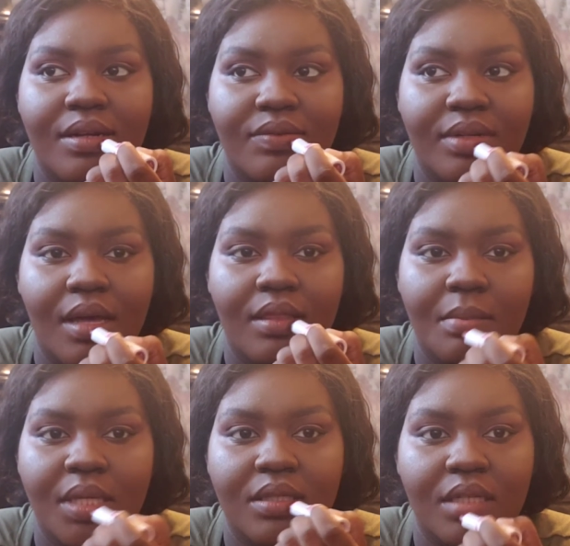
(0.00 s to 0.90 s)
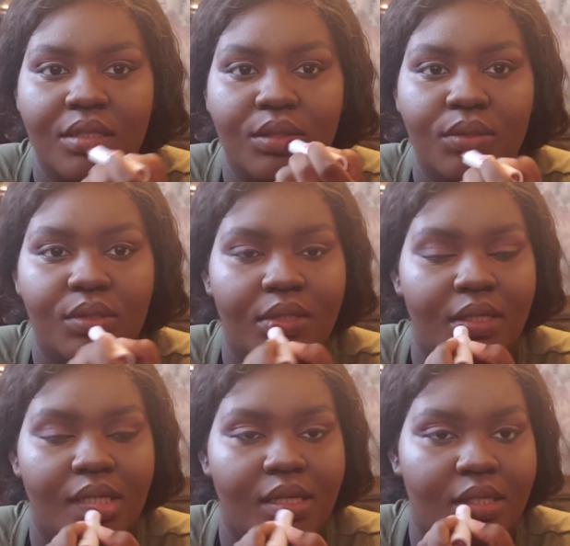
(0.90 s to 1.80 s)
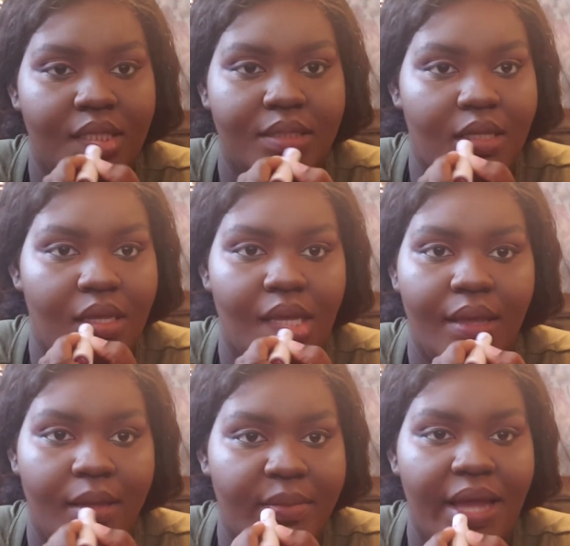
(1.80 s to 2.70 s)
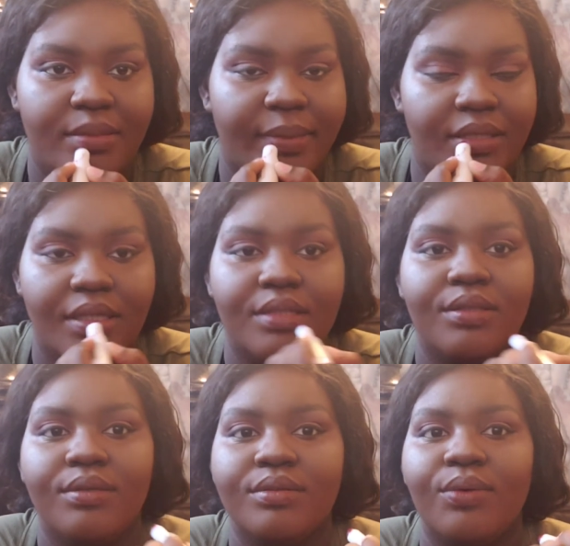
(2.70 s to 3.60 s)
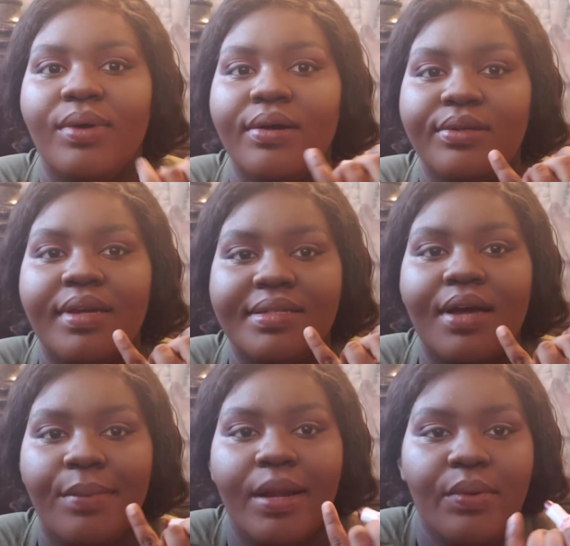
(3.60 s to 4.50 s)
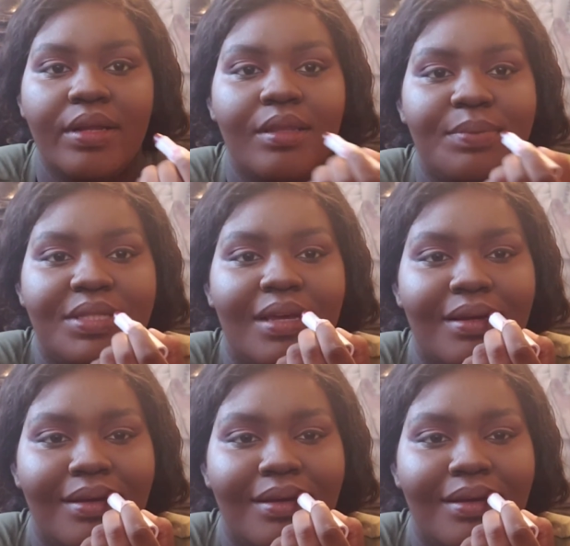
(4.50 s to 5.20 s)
and I forgot that I mix nude, and it matched my skin tone so well. You can't tell, but I'm wearing lipstick.